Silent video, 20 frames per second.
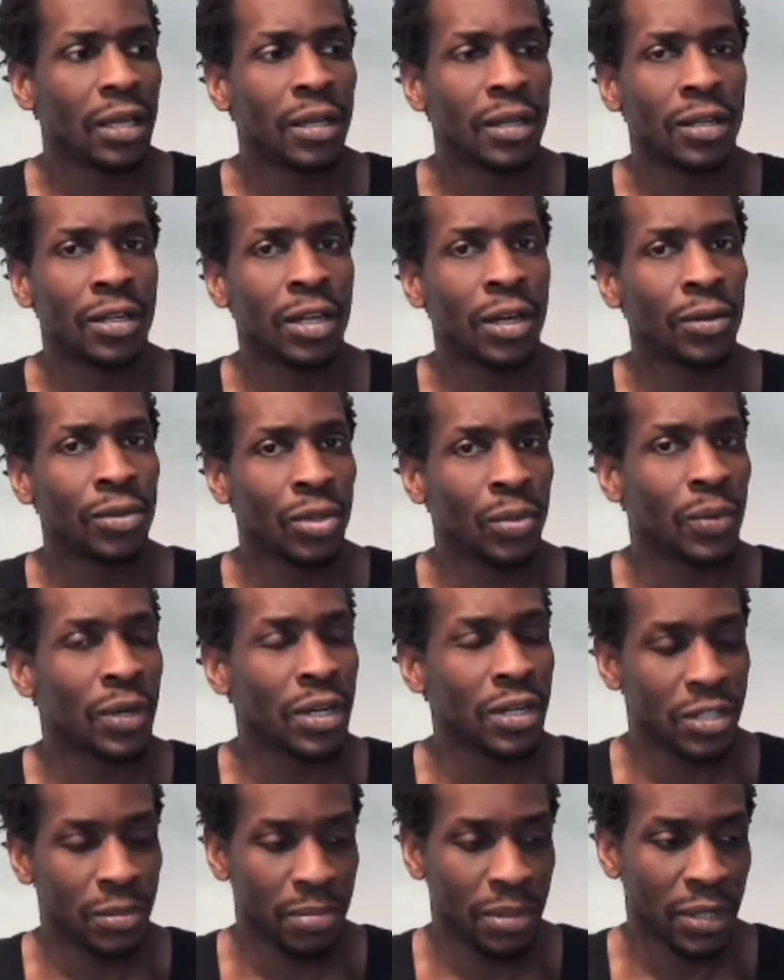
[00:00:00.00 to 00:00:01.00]
Note the word
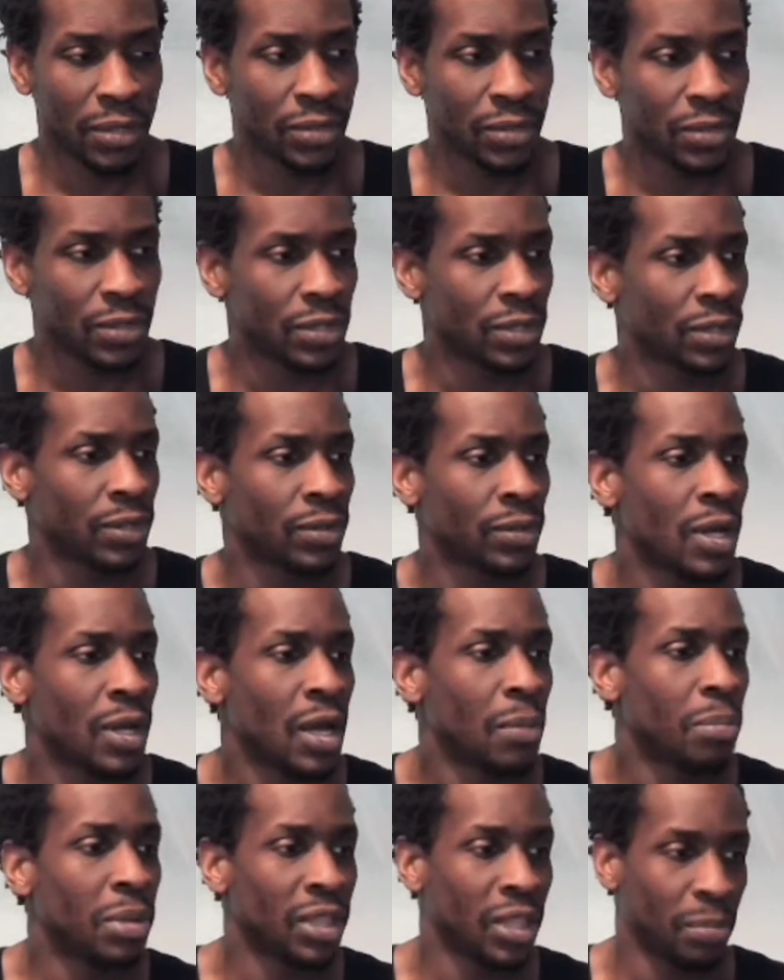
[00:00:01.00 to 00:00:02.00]
supposed to.
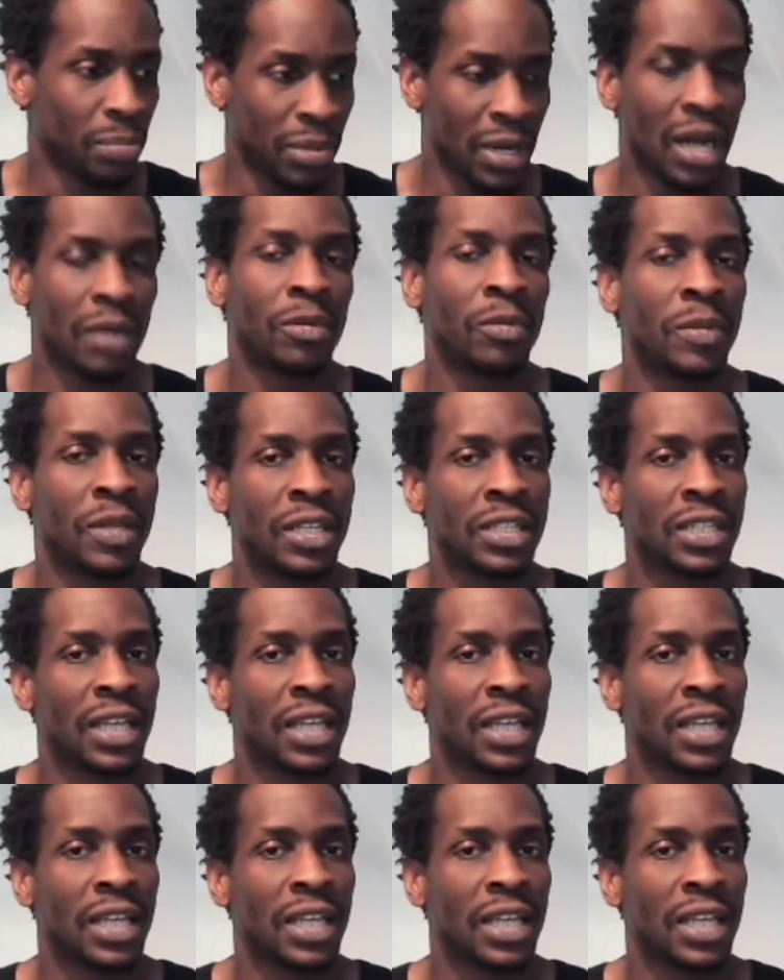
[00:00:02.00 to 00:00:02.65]
But the problem is,